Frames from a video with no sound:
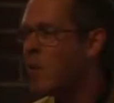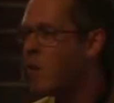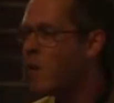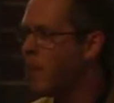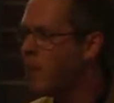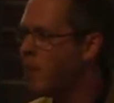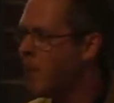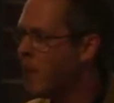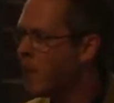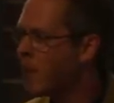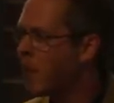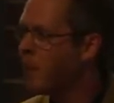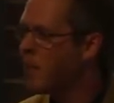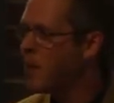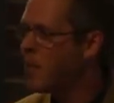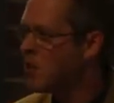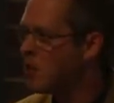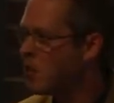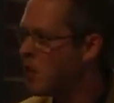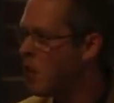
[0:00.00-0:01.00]

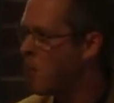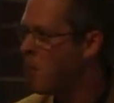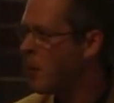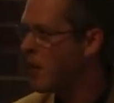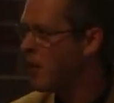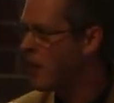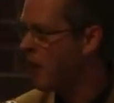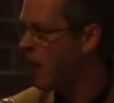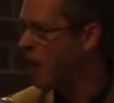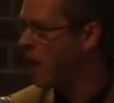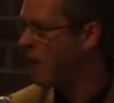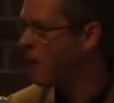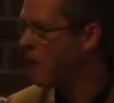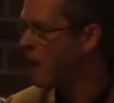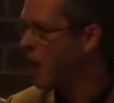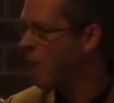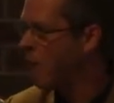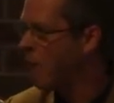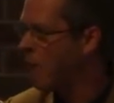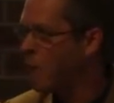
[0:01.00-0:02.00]
remarkably stupid thing the
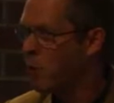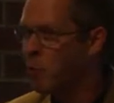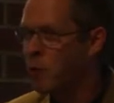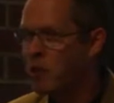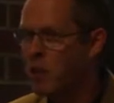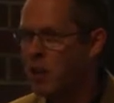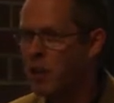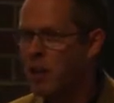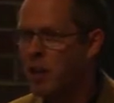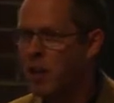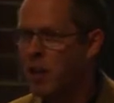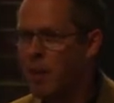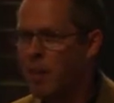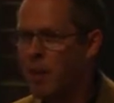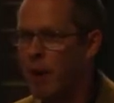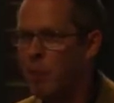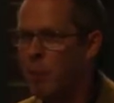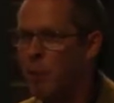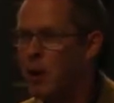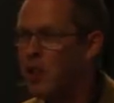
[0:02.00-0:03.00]
government was going to
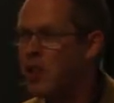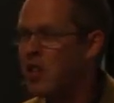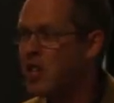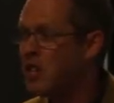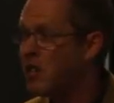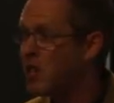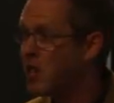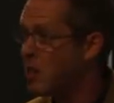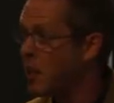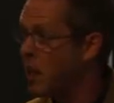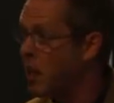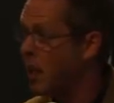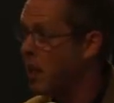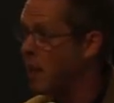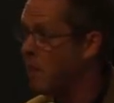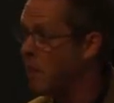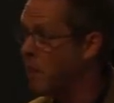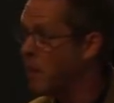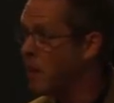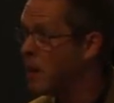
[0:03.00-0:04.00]
come up with this
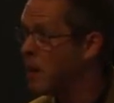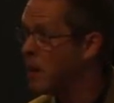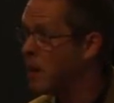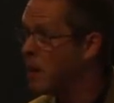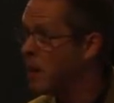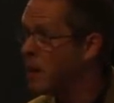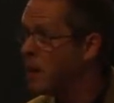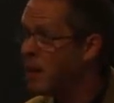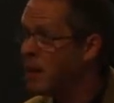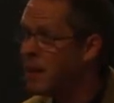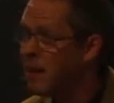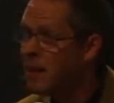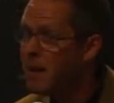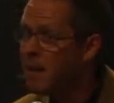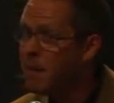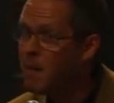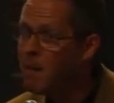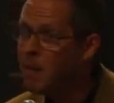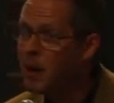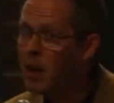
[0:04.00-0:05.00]
time.
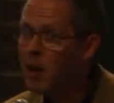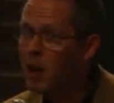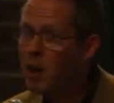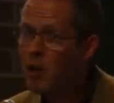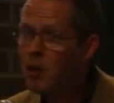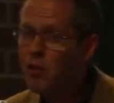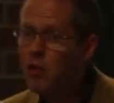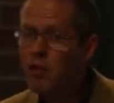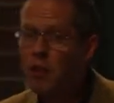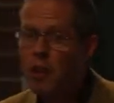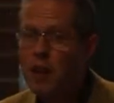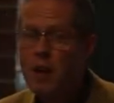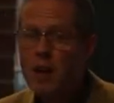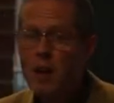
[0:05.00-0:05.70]
Because